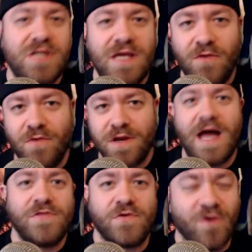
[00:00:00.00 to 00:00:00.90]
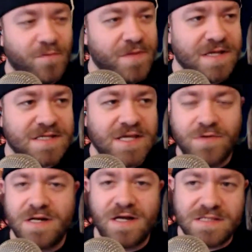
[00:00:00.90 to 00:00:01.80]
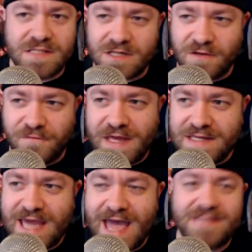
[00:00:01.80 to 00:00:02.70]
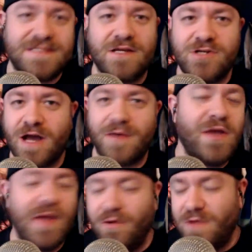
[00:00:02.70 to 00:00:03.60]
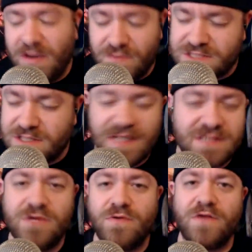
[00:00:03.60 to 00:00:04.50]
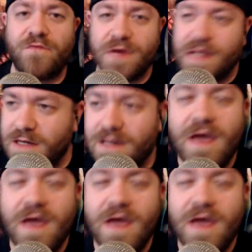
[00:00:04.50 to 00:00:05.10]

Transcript: he would have gotten the role because he would have done such a fantastic job. He's too good for Negan.